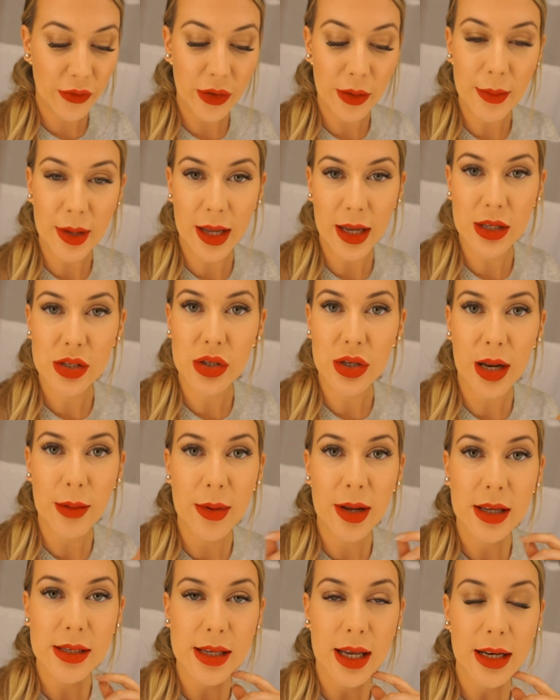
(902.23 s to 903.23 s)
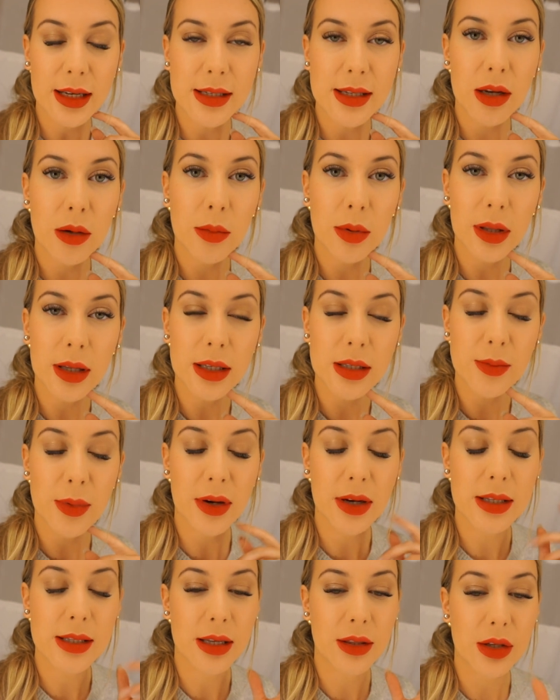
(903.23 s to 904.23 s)
filming yesterday because I had a terrible
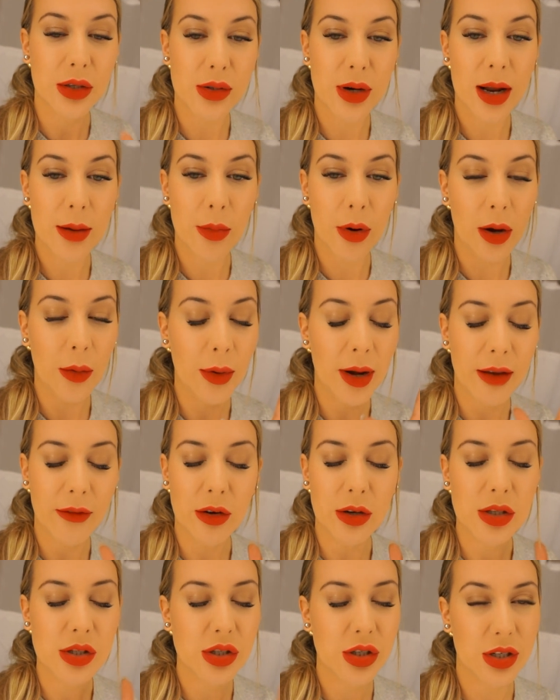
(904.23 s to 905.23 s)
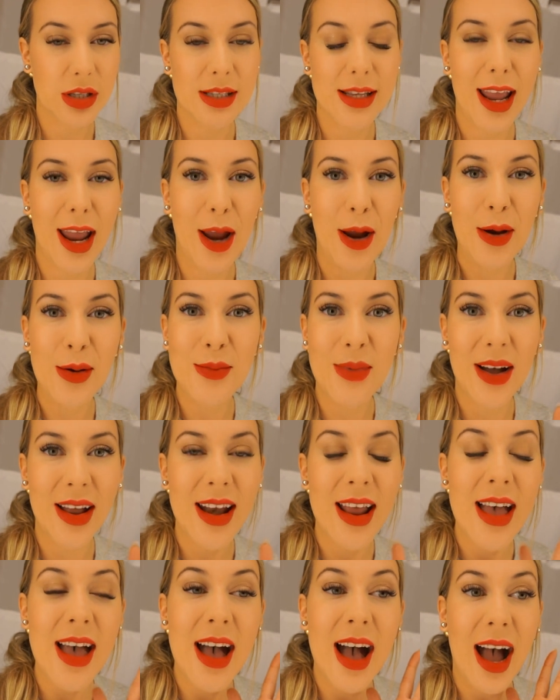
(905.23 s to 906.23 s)
experience at the dry bar, whatever, it's just hair,
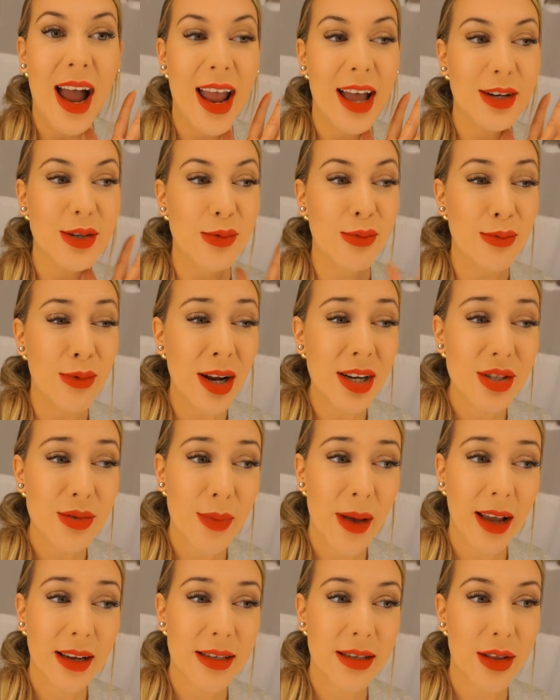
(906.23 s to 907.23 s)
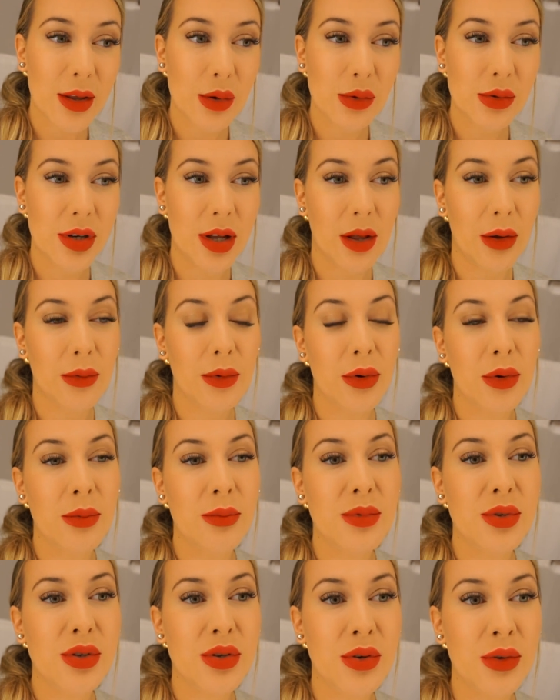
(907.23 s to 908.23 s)
but I had to rush back to the hotel
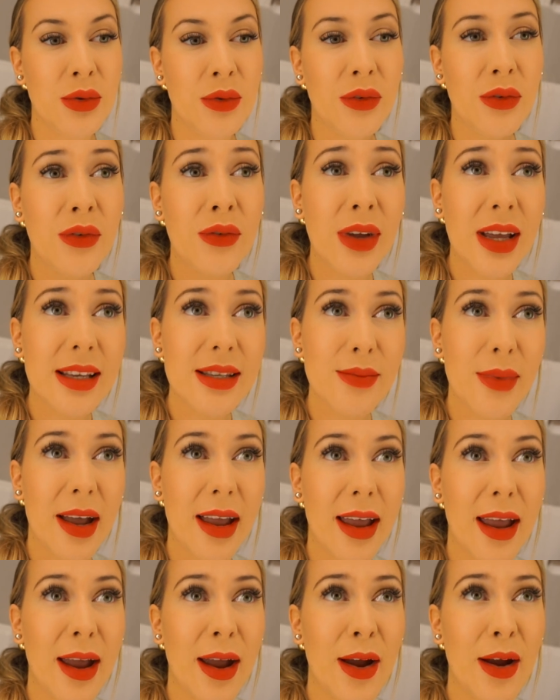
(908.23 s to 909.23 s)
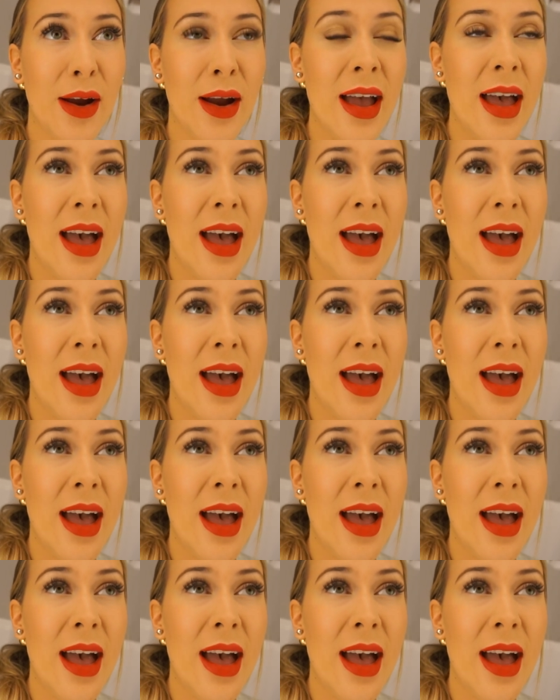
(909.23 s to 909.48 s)
room to fix my hair.